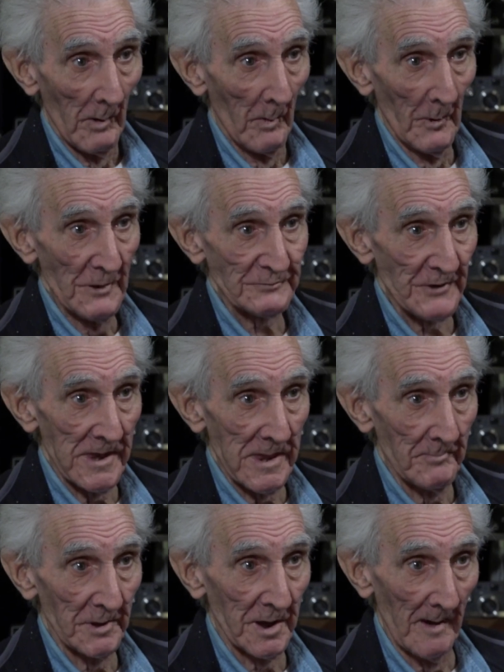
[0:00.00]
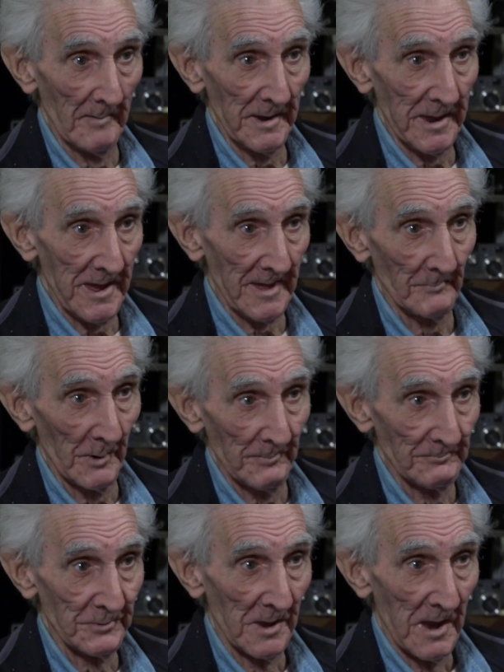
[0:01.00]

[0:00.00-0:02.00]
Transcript: When we seen him coming in, we'd